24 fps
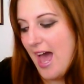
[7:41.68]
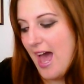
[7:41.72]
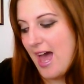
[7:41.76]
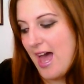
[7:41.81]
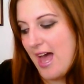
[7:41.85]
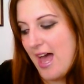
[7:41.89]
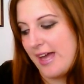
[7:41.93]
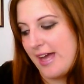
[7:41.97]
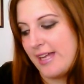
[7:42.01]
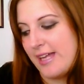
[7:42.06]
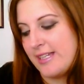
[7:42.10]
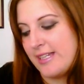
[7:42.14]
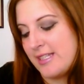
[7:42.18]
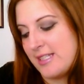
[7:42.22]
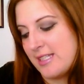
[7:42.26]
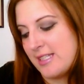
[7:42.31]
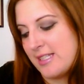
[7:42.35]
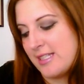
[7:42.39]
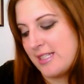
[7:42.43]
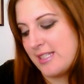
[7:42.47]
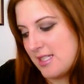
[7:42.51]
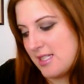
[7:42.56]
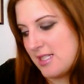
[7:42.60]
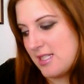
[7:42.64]

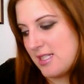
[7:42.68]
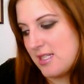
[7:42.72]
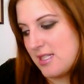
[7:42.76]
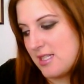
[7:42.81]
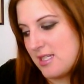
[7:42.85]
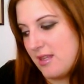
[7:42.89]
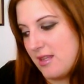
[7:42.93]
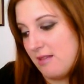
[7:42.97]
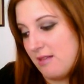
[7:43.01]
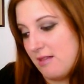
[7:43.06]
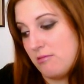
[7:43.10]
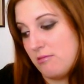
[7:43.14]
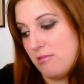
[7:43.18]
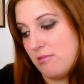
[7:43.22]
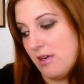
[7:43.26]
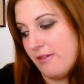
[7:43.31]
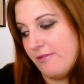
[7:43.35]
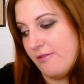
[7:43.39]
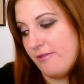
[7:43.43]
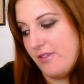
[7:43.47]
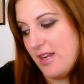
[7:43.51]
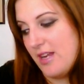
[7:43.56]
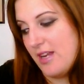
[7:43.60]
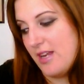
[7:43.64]
and they're all
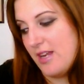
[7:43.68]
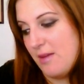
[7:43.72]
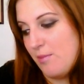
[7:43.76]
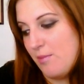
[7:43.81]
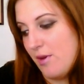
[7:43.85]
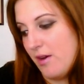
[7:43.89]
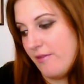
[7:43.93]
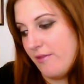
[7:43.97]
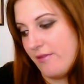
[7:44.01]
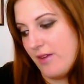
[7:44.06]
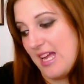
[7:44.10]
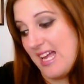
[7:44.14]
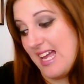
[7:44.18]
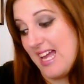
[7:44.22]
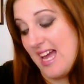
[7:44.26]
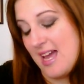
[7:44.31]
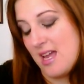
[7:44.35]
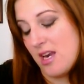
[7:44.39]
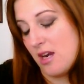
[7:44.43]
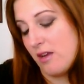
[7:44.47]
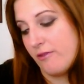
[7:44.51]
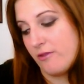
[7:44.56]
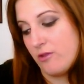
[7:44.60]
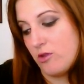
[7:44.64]
lovely, but
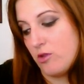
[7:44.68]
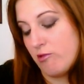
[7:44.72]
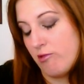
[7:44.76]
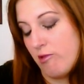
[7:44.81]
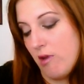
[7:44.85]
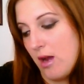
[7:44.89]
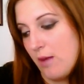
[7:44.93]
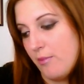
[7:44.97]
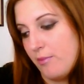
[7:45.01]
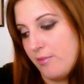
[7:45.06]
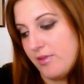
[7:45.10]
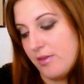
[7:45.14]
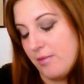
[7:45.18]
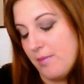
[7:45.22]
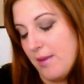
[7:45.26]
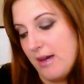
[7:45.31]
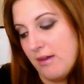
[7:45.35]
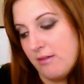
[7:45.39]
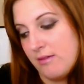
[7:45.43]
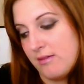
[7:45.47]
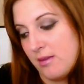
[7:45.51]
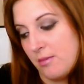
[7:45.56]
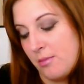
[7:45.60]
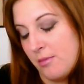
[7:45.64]
again I've got gripes
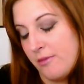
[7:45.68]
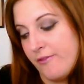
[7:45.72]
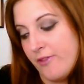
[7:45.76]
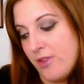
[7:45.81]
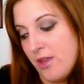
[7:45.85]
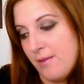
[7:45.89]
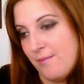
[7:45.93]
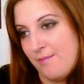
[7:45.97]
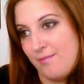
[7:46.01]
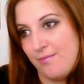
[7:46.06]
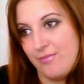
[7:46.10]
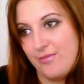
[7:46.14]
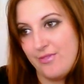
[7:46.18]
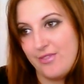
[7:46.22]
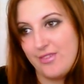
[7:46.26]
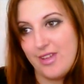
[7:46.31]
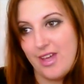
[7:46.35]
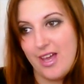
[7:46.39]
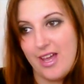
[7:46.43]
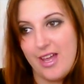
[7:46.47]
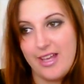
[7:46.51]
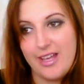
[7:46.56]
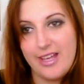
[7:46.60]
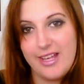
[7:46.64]
about some of them,
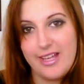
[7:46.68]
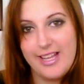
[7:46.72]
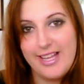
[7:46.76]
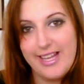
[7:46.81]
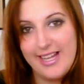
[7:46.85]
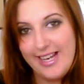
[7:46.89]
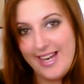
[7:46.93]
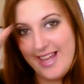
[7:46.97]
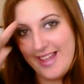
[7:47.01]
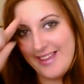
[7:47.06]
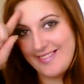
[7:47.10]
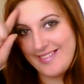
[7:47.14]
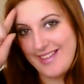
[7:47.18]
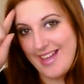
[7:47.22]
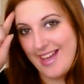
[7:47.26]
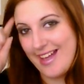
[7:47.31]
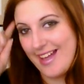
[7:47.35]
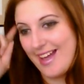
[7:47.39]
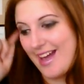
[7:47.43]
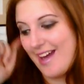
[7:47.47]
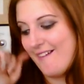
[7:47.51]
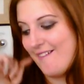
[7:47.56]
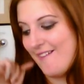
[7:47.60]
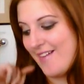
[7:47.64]
so let's
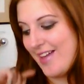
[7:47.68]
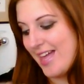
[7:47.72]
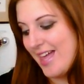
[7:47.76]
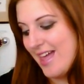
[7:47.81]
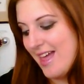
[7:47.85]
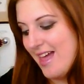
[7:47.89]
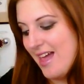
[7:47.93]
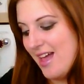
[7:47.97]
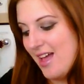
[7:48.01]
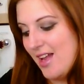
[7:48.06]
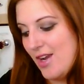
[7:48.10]
get going.